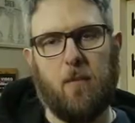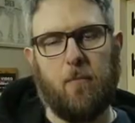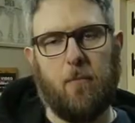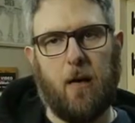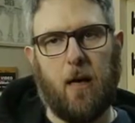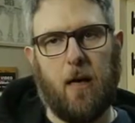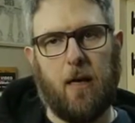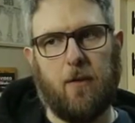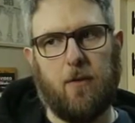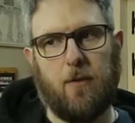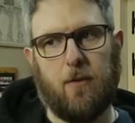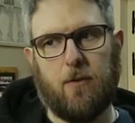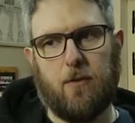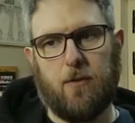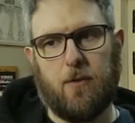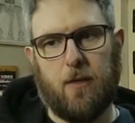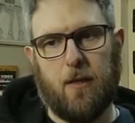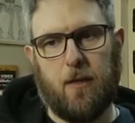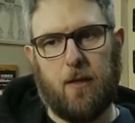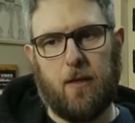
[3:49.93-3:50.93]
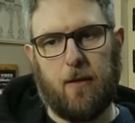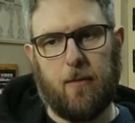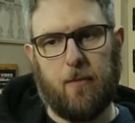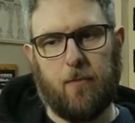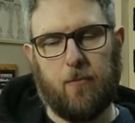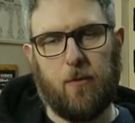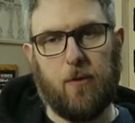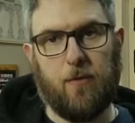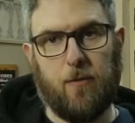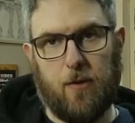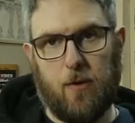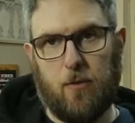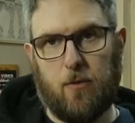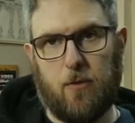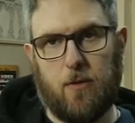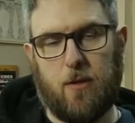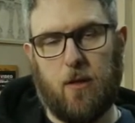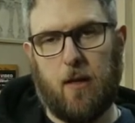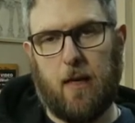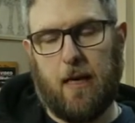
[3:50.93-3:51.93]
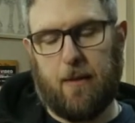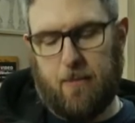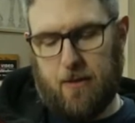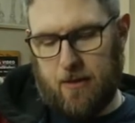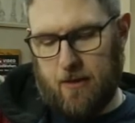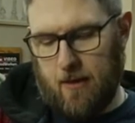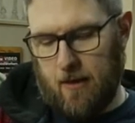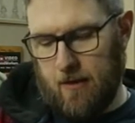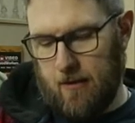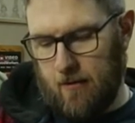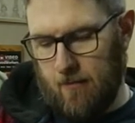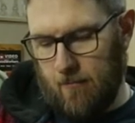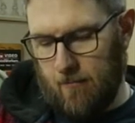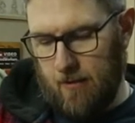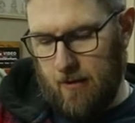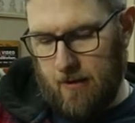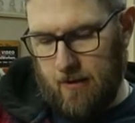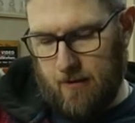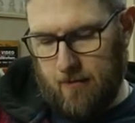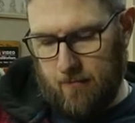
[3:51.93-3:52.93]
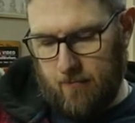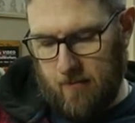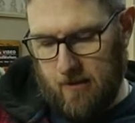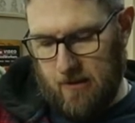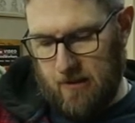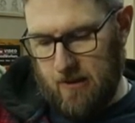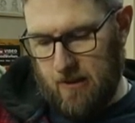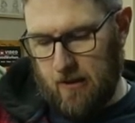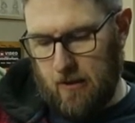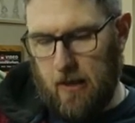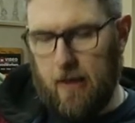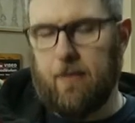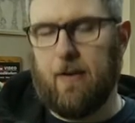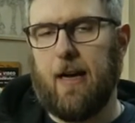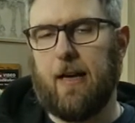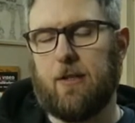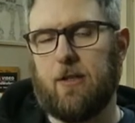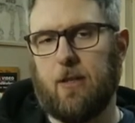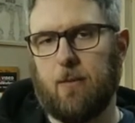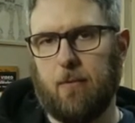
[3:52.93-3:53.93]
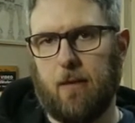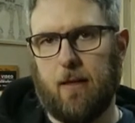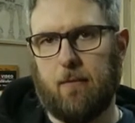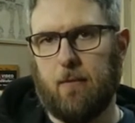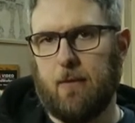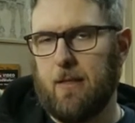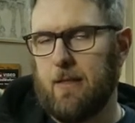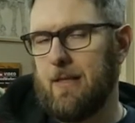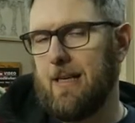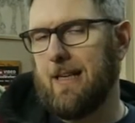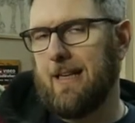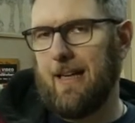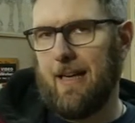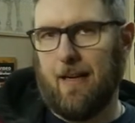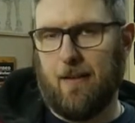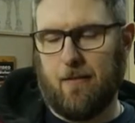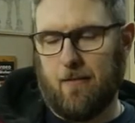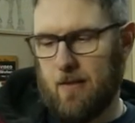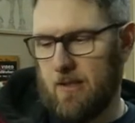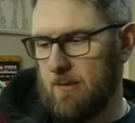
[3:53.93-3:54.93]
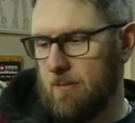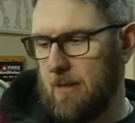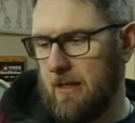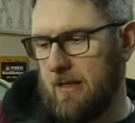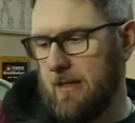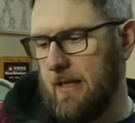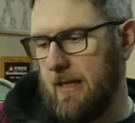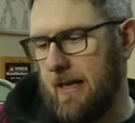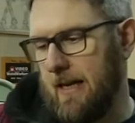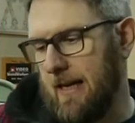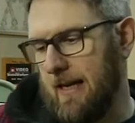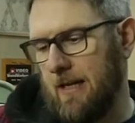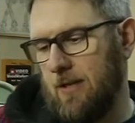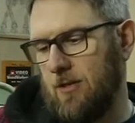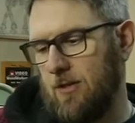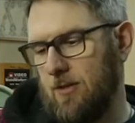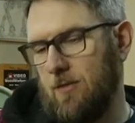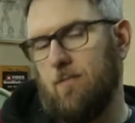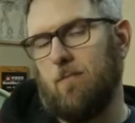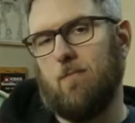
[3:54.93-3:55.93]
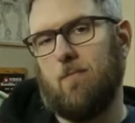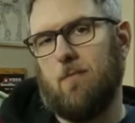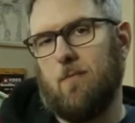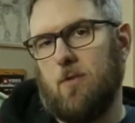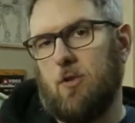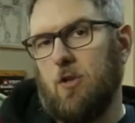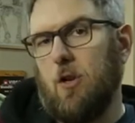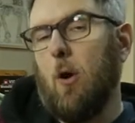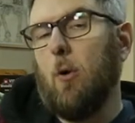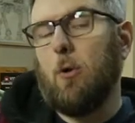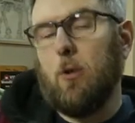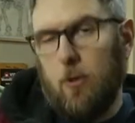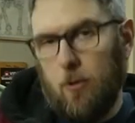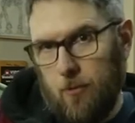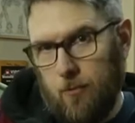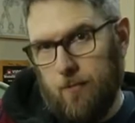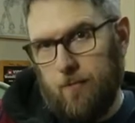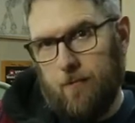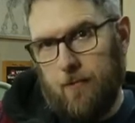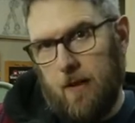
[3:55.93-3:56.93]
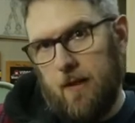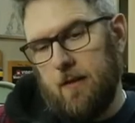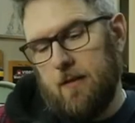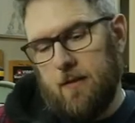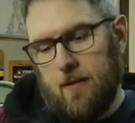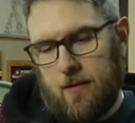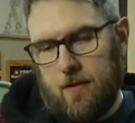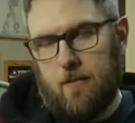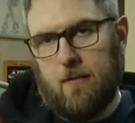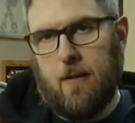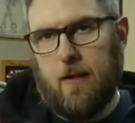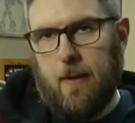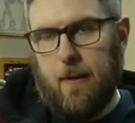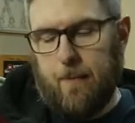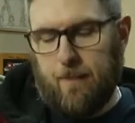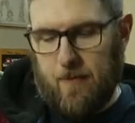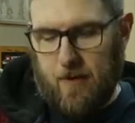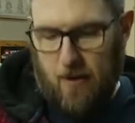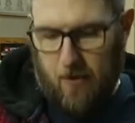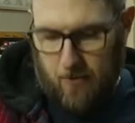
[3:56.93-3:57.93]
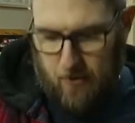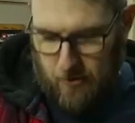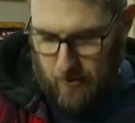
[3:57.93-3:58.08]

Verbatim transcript: behind those uh, reviews on Amazon, but until I've actually played with this, I can't speak to that. I can just show you that it's, you know,